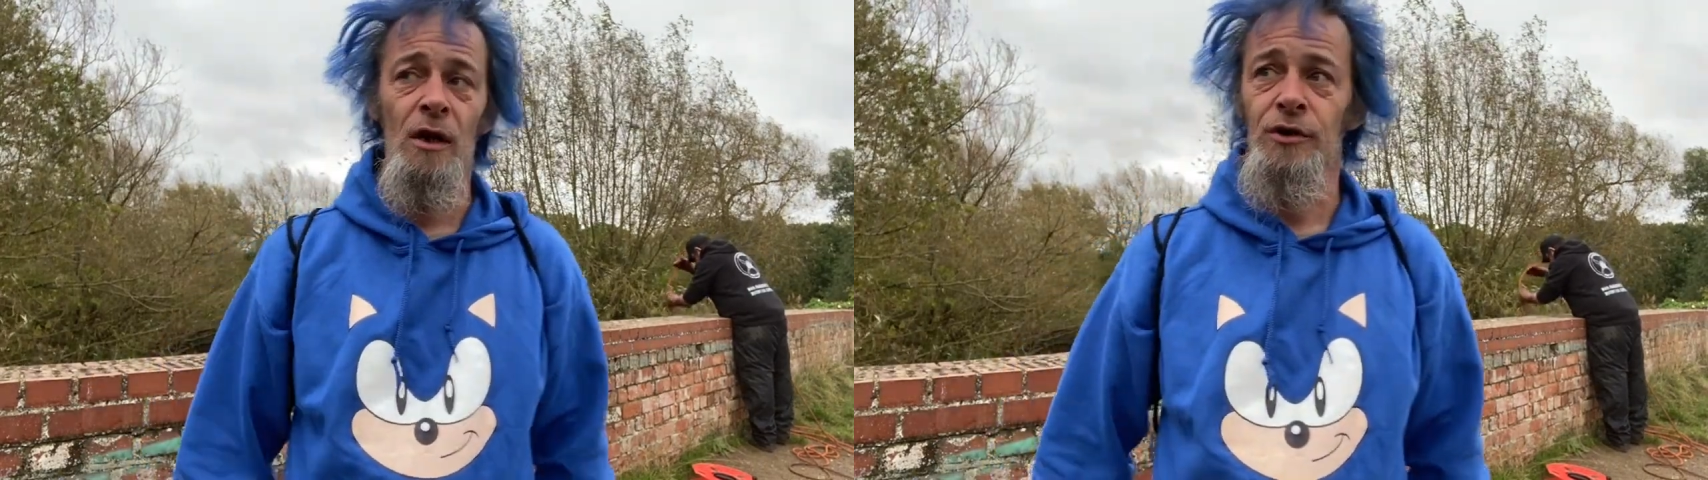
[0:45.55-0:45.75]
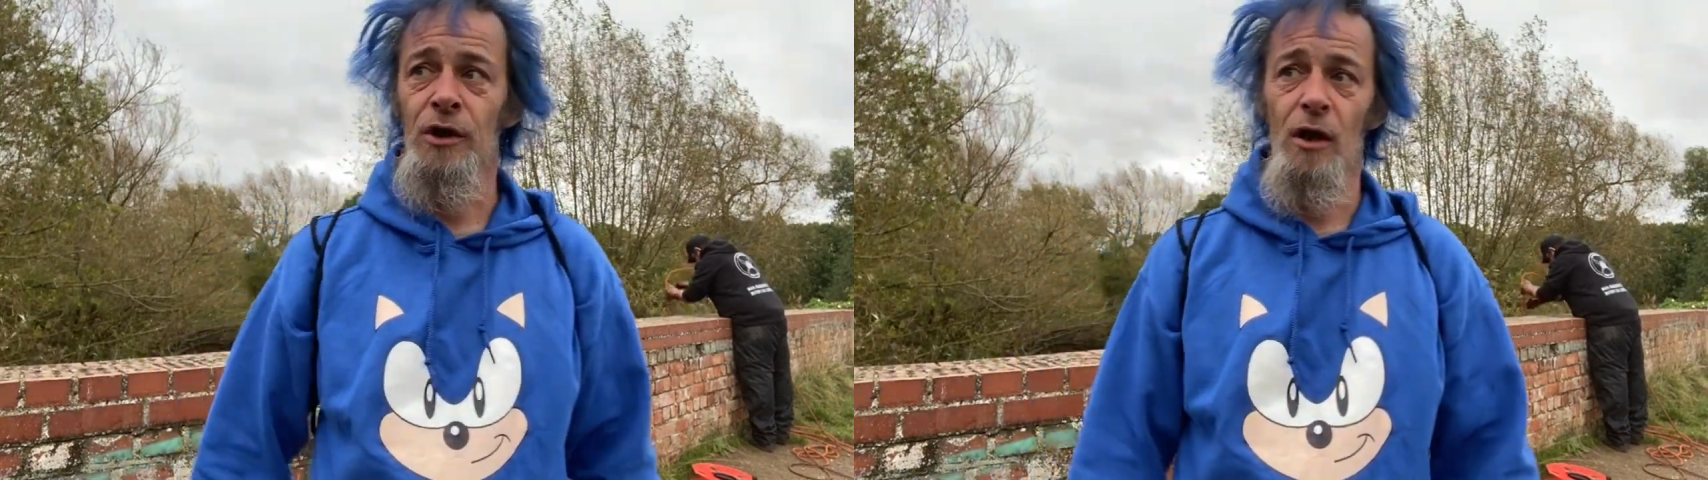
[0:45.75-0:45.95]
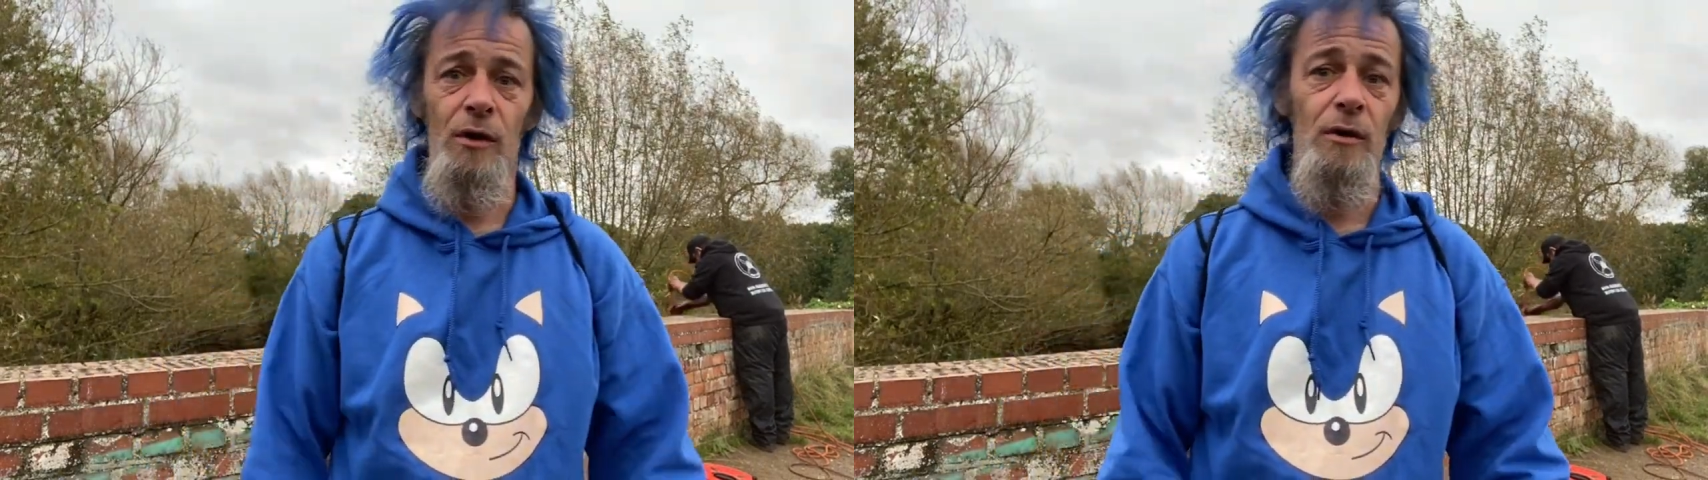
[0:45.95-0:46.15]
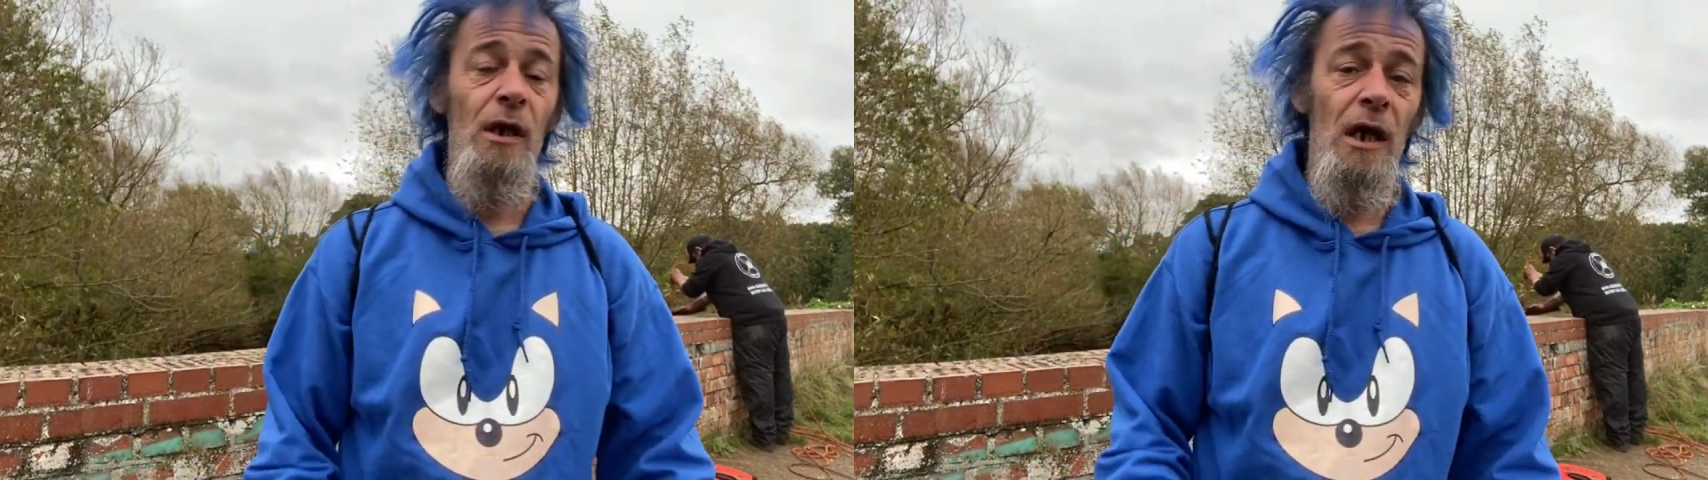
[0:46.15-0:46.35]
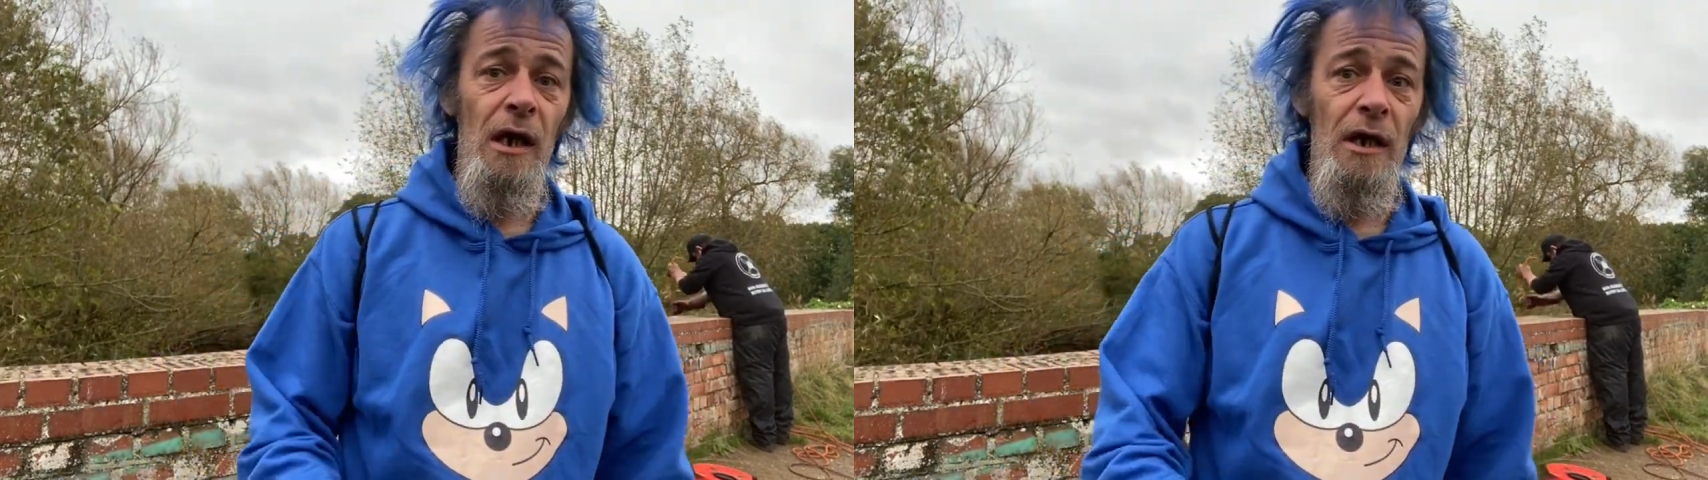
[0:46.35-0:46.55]
So
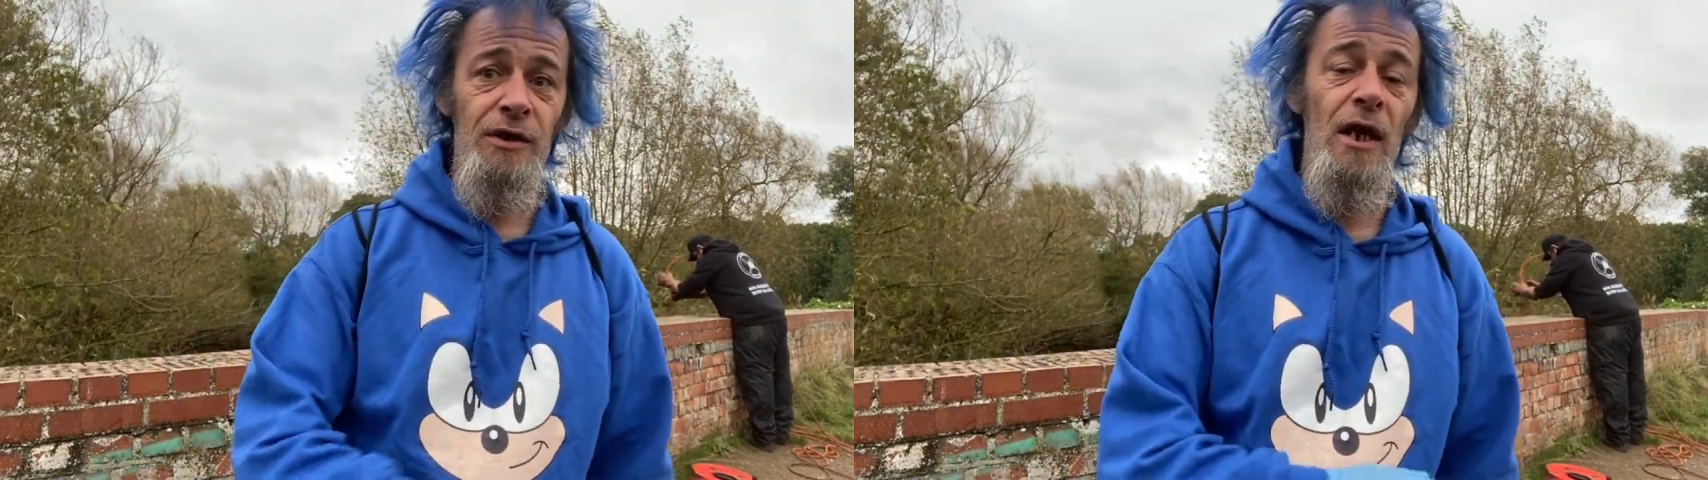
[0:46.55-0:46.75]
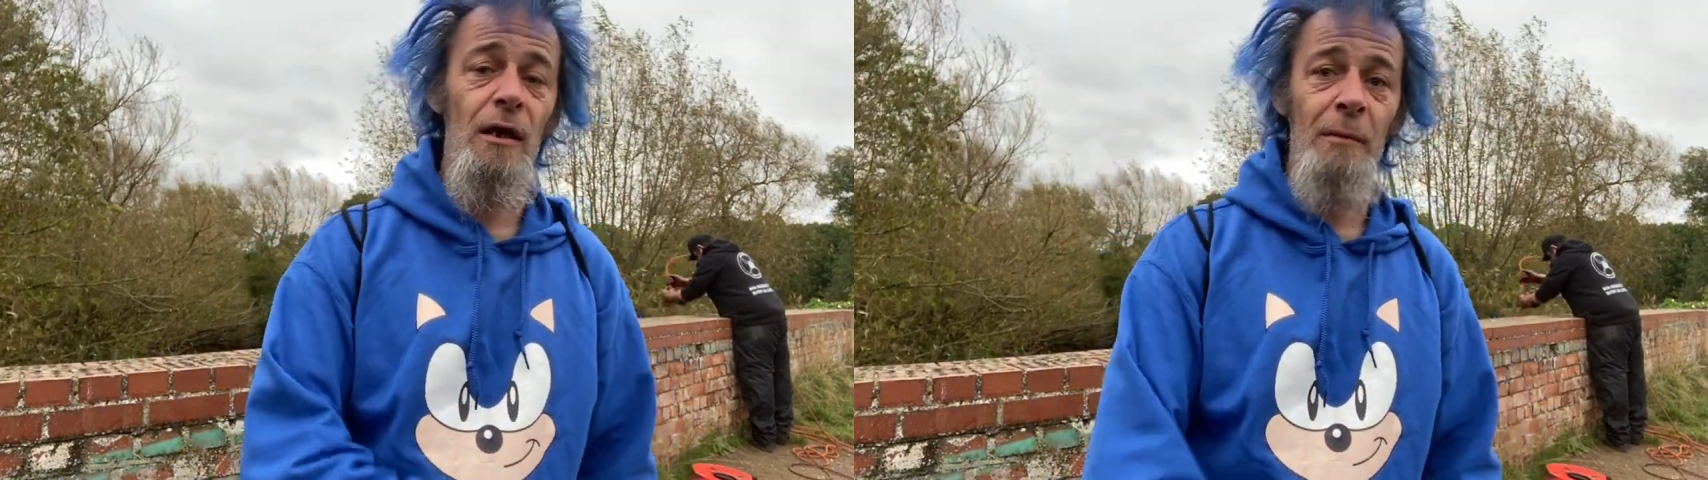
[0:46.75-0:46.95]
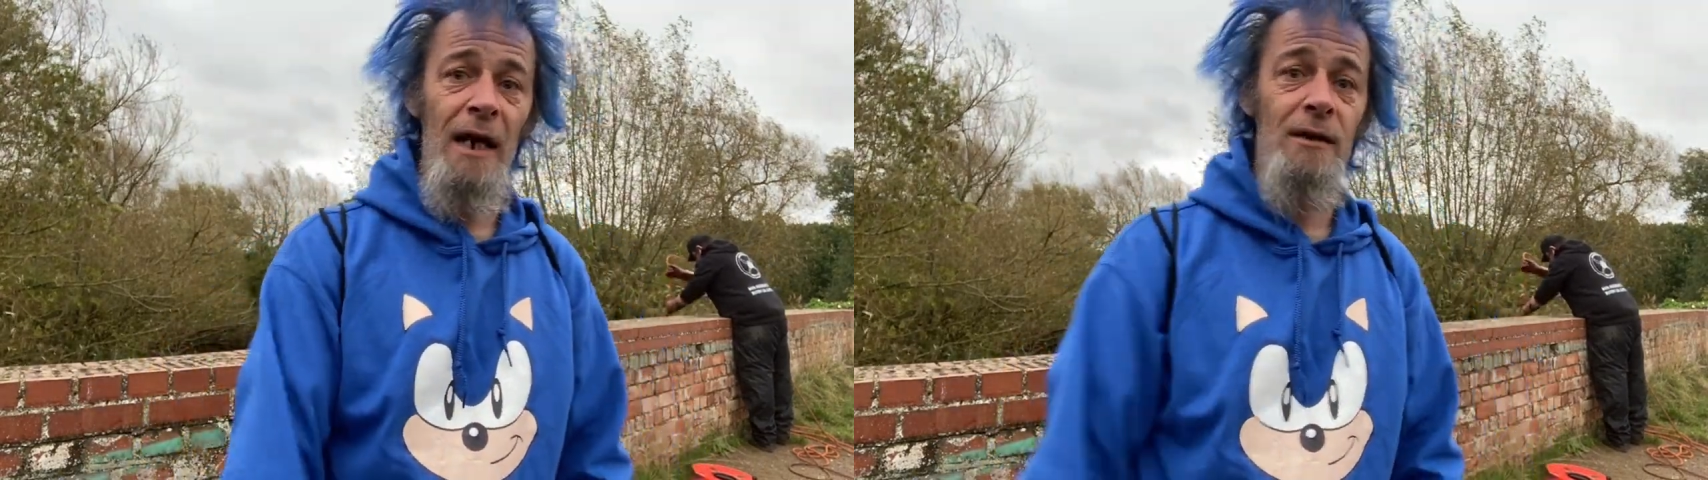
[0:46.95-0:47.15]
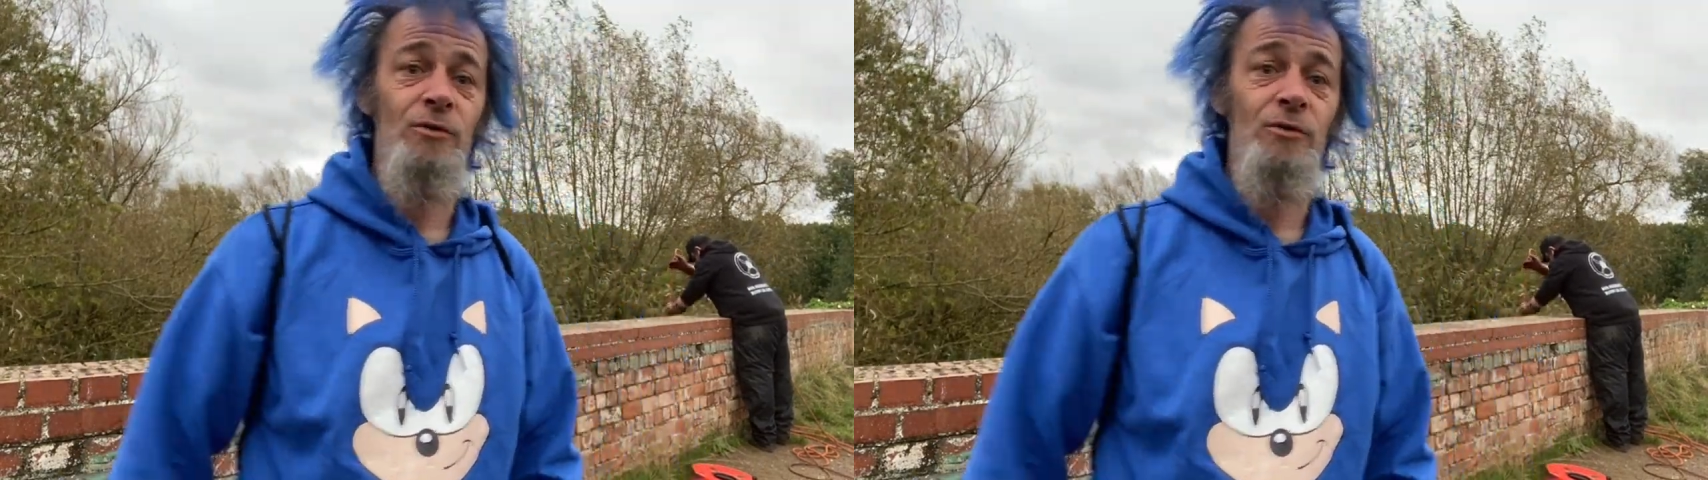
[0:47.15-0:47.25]
let's get the mag